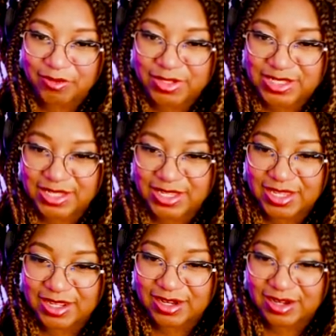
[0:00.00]
once
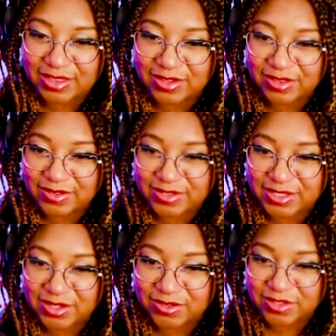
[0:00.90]
again, another little
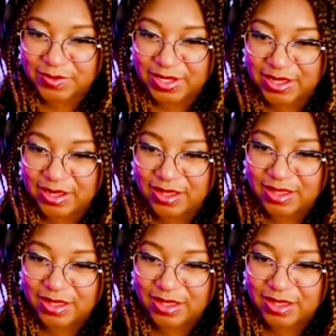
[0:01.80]
secret spot.